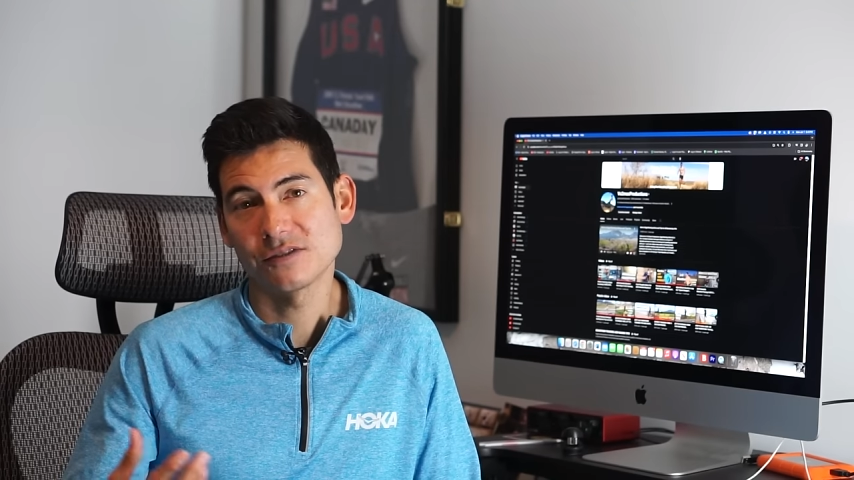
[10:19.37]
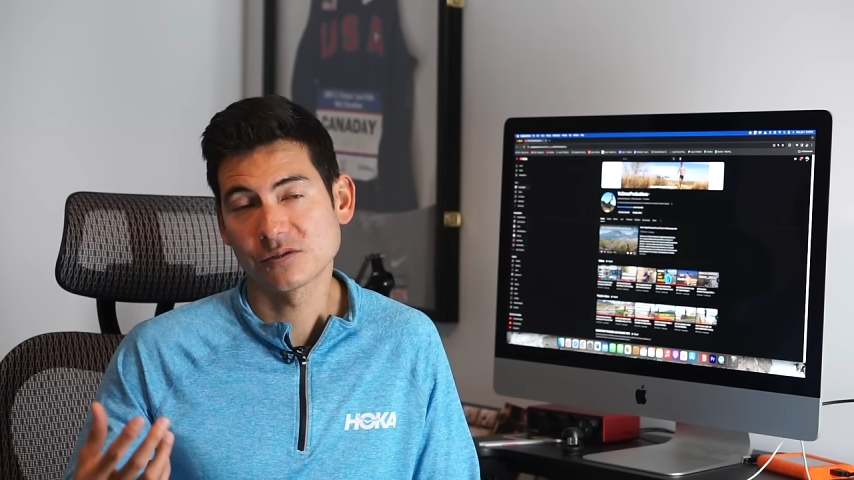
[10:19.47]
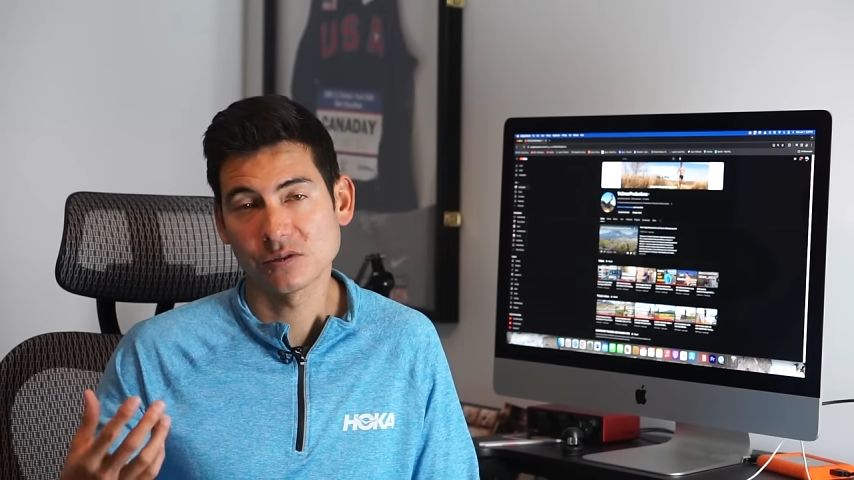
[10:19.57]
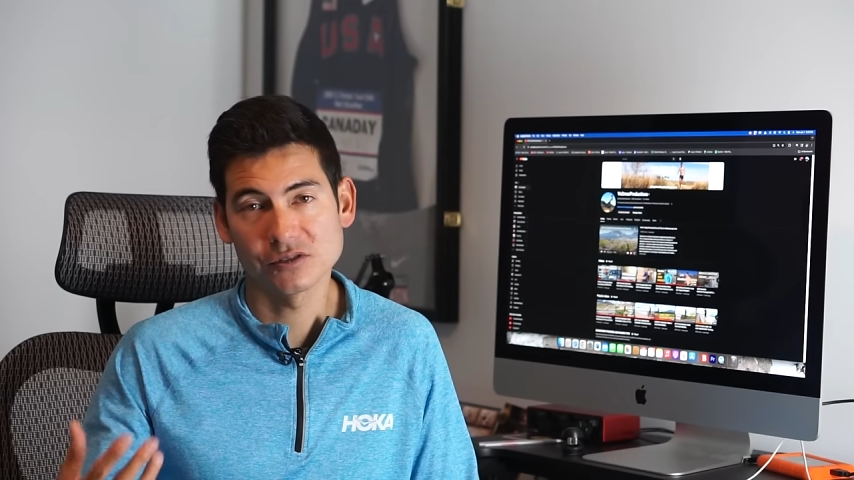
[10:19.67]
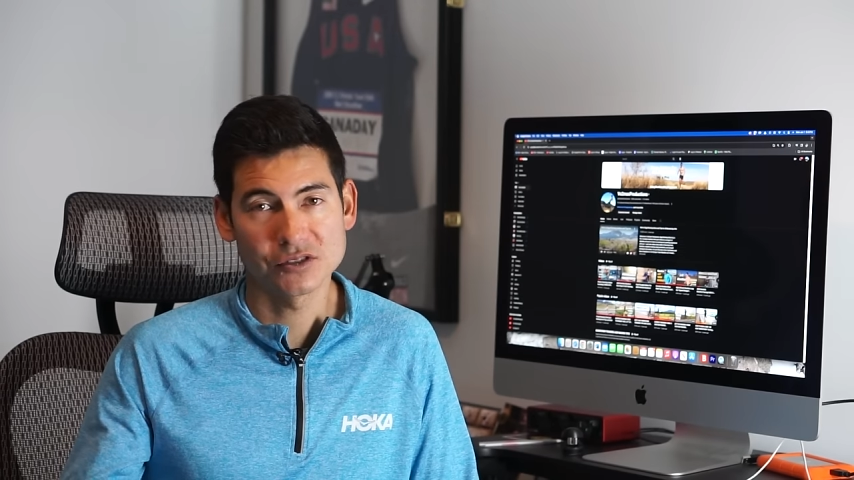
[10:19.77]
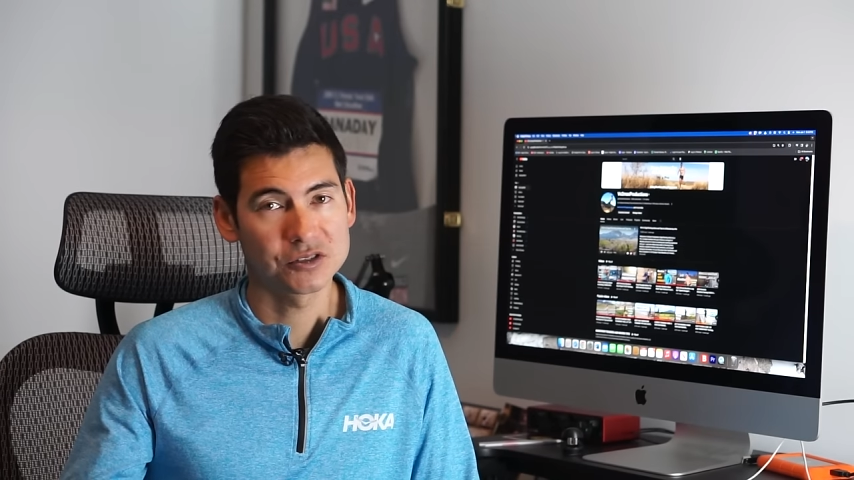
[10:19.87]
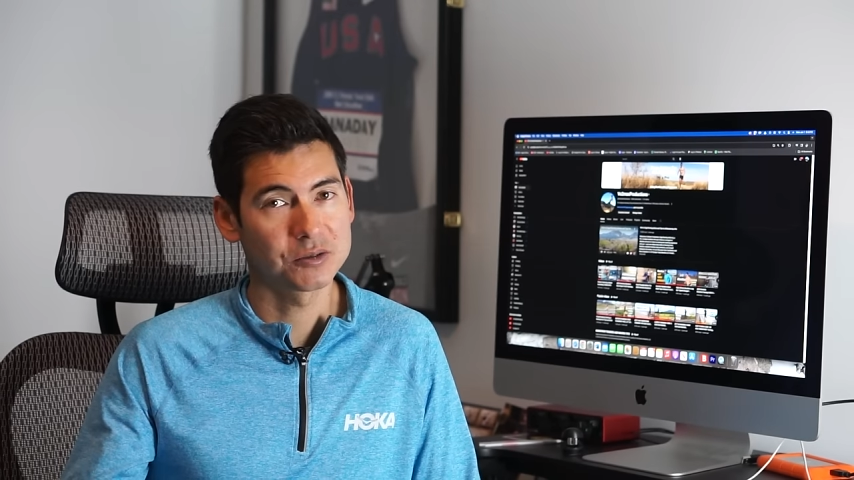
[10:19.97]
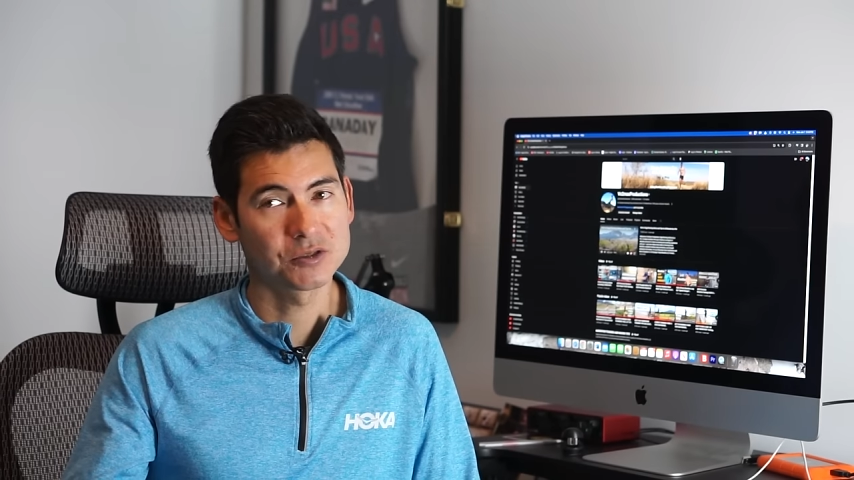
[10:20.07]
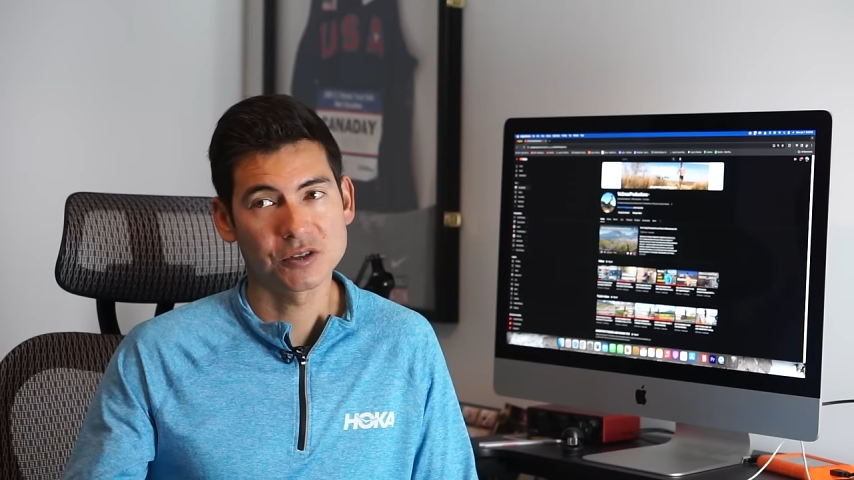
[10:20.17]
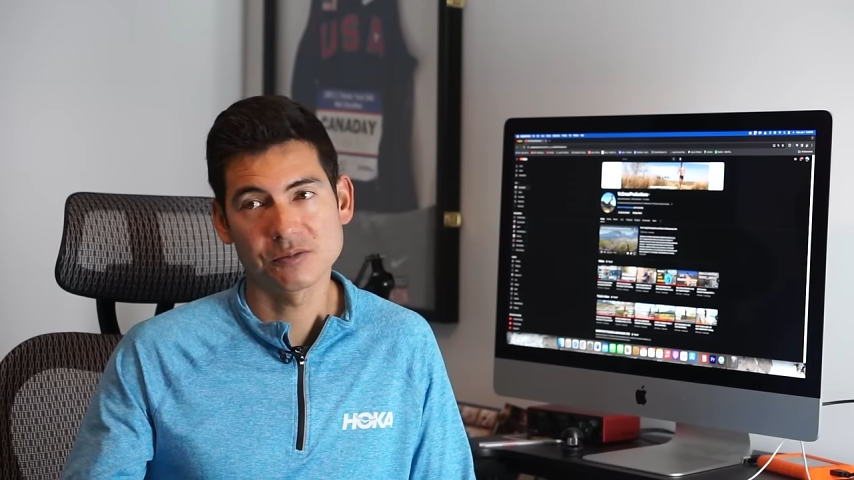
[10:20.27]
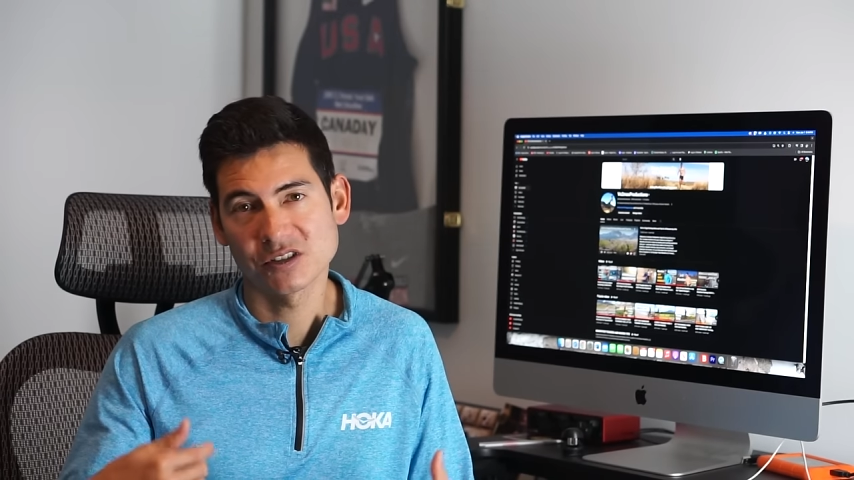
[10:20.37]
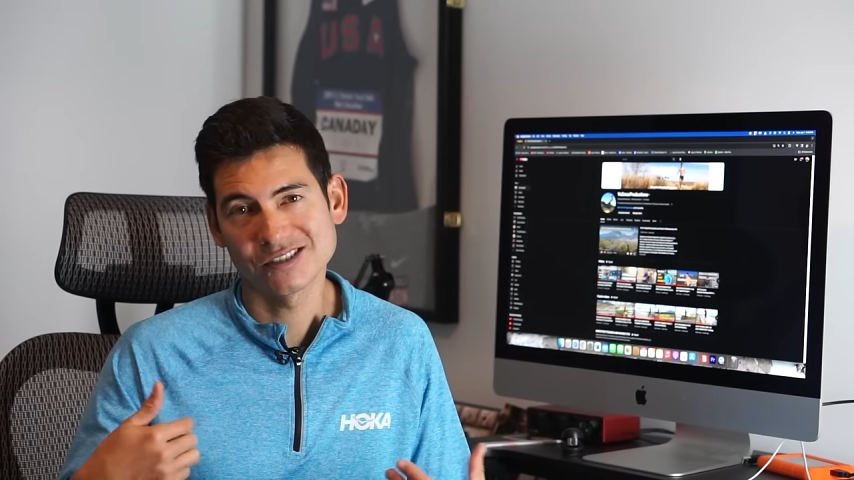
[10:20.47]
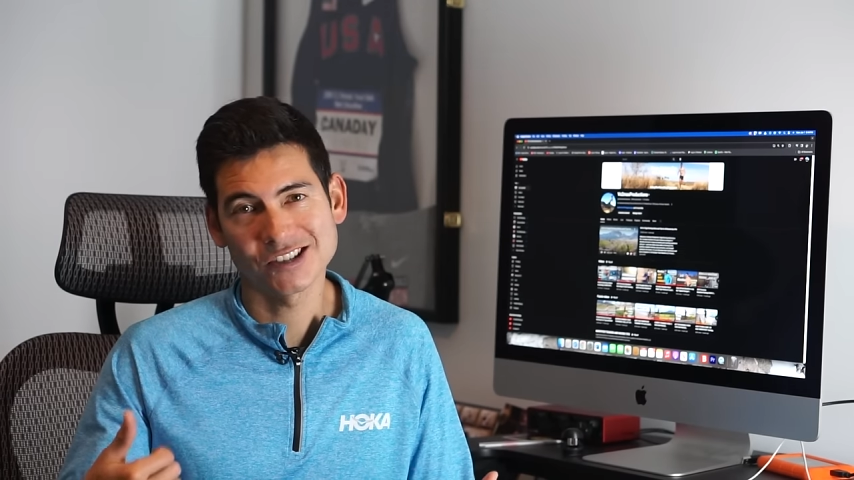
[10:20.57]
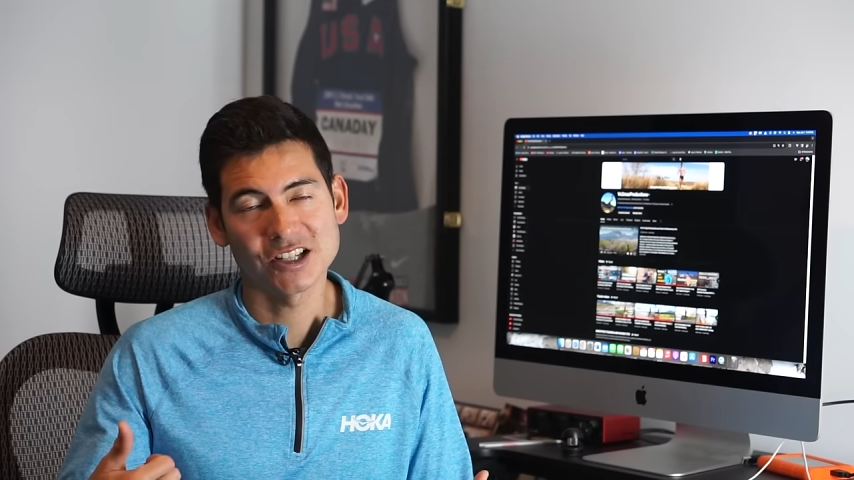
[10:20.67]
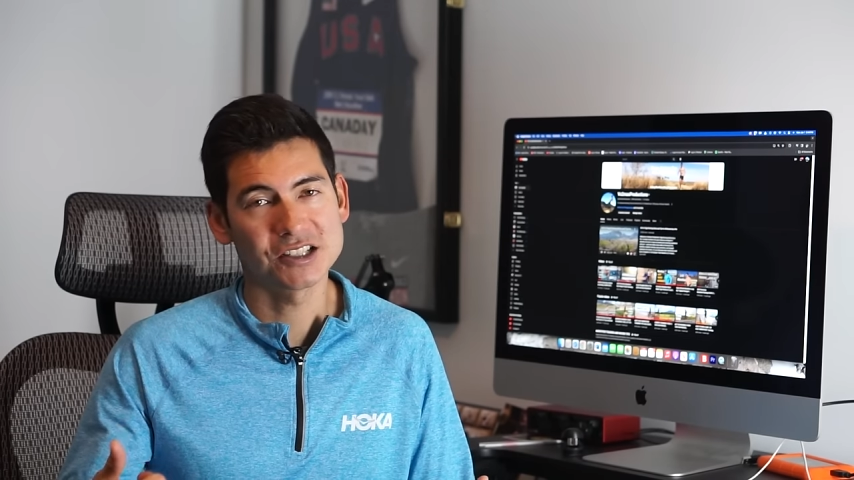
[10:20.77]
as well as your
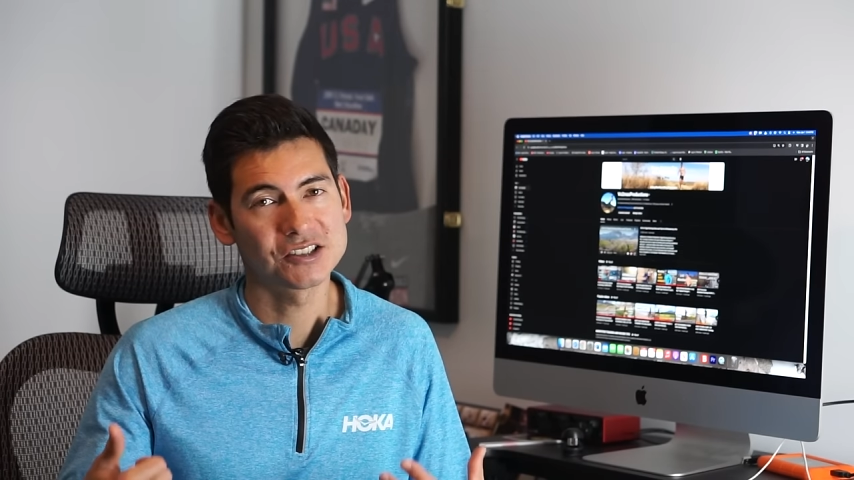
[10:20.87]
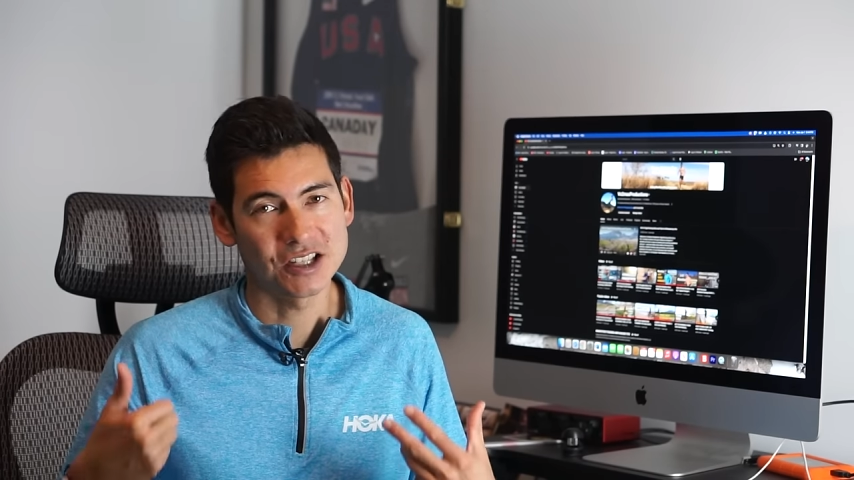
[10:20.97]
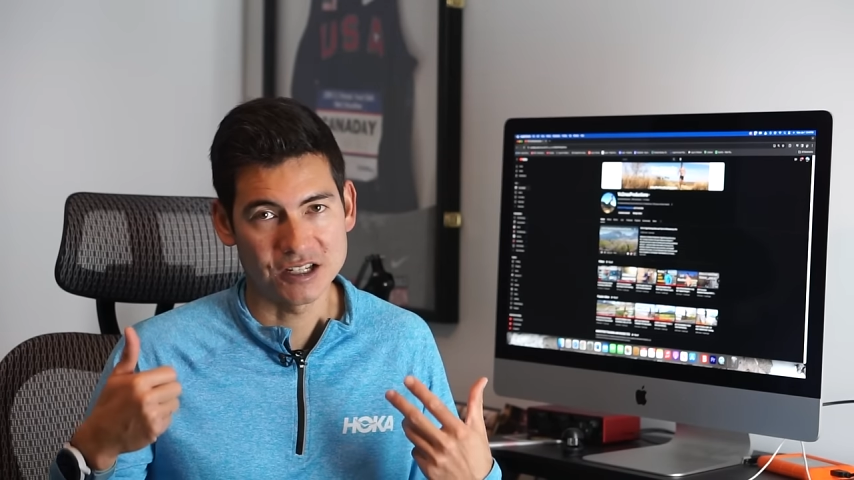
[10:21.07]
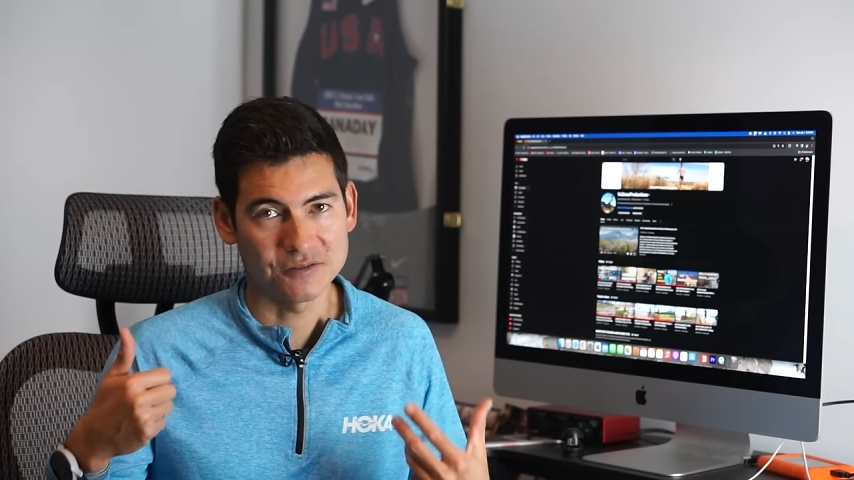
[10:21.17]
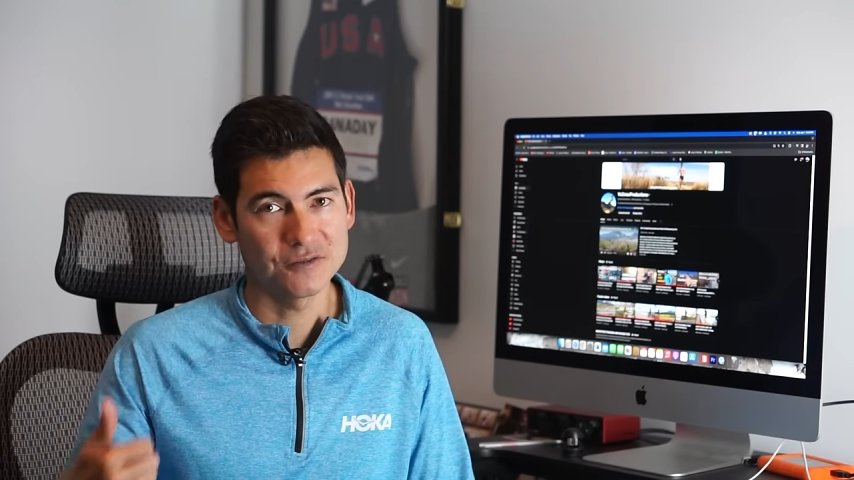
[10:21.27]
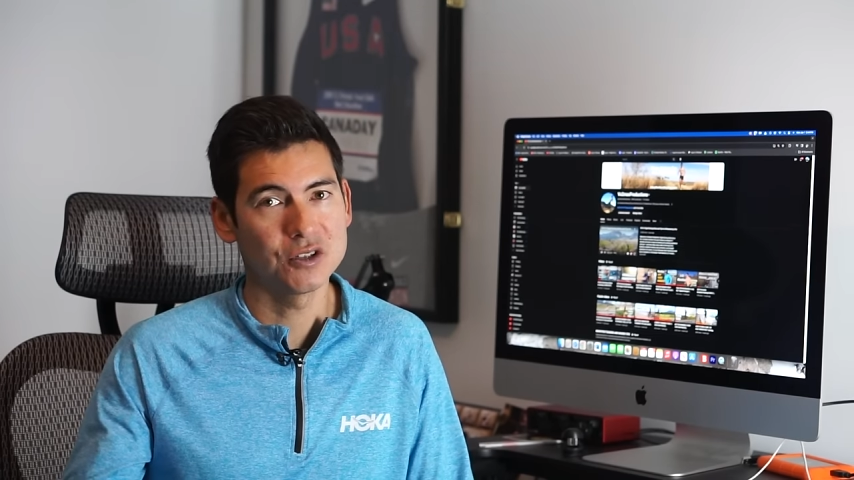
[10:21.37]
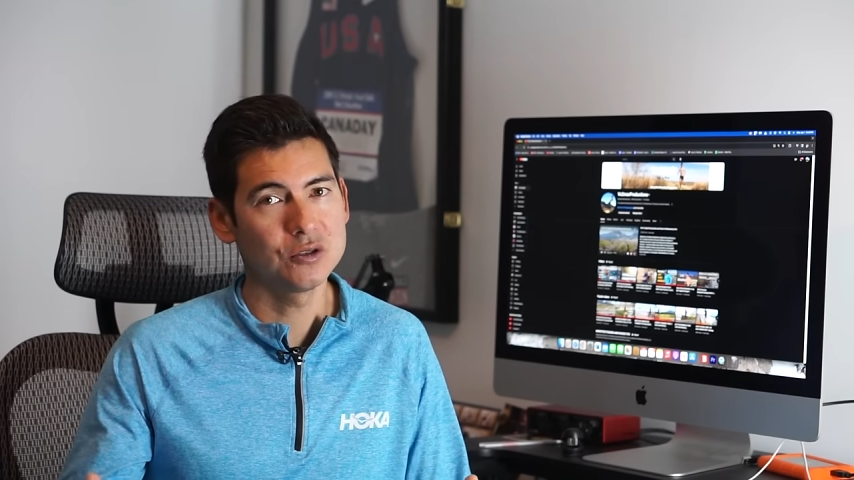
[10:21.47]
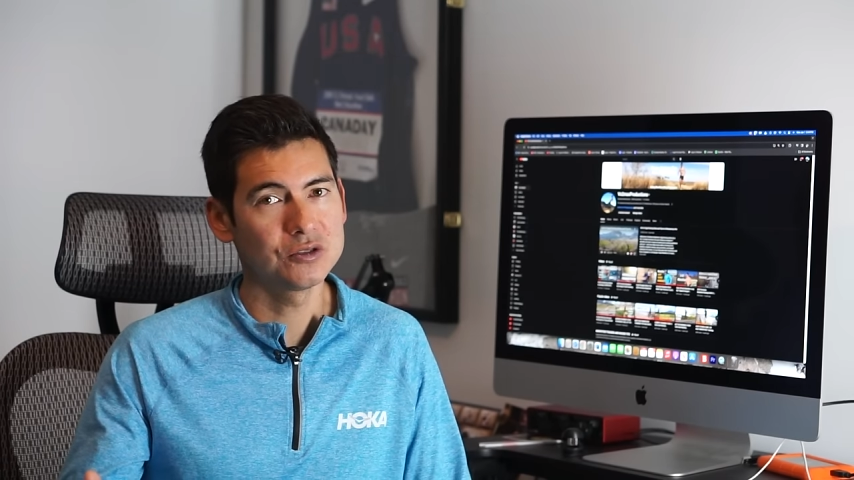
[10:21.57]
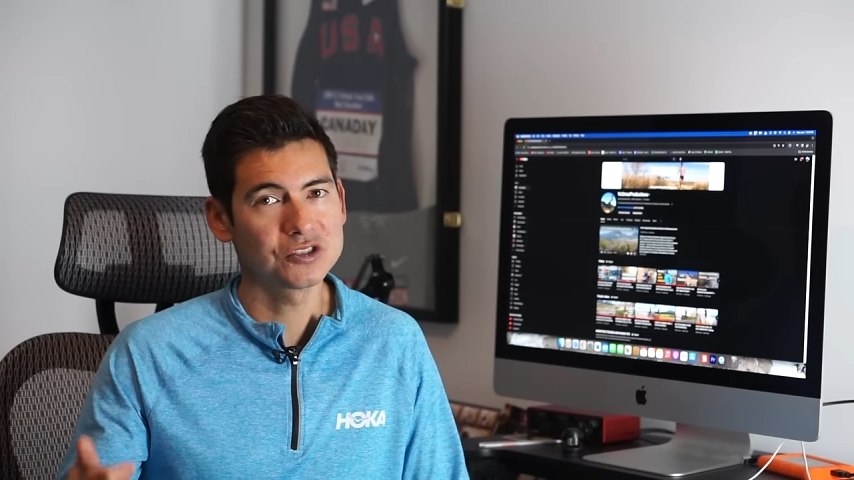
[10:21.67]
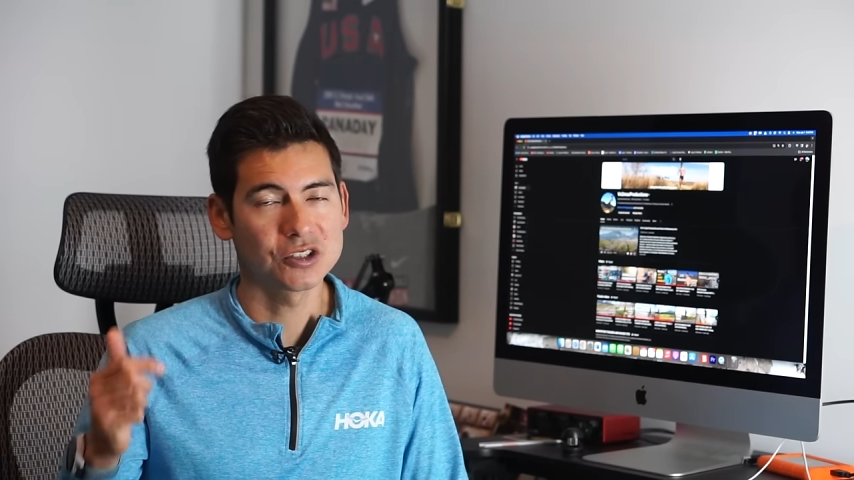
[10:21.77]
subscriptions, likes, and views.